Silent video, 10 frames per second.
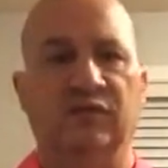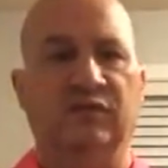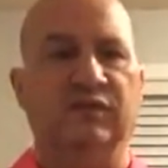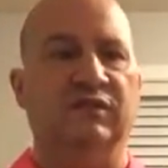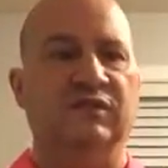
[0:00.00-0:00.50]

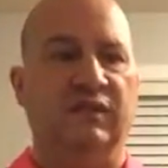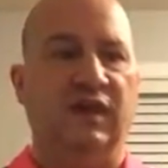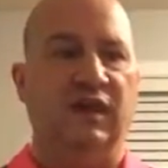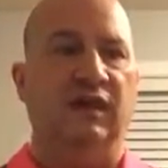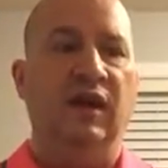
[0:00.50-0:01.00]

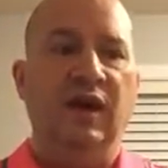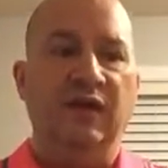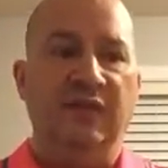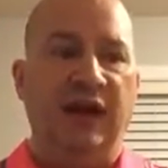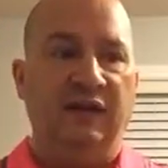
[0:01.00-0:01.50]
sustain
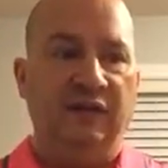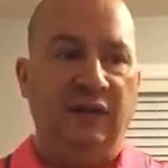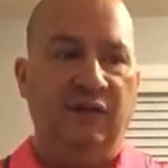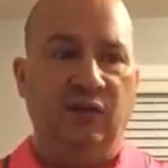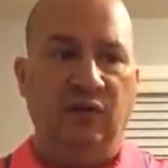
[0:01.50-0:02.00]
that
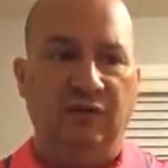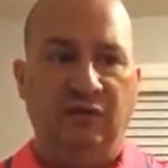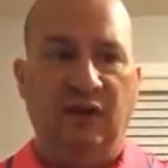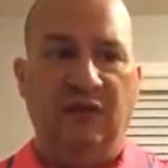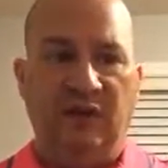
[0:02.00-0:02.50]
level of
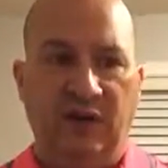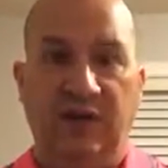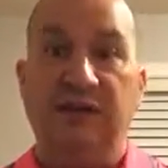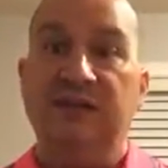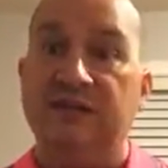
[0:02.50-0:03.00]
love on a
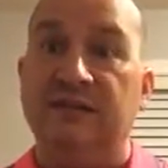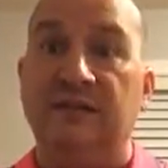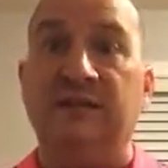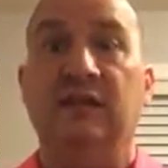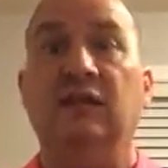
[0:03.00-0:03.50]

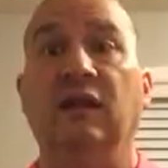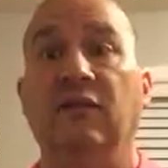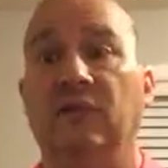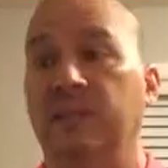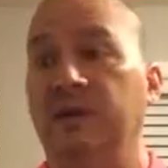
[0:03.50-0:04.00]
consistent level?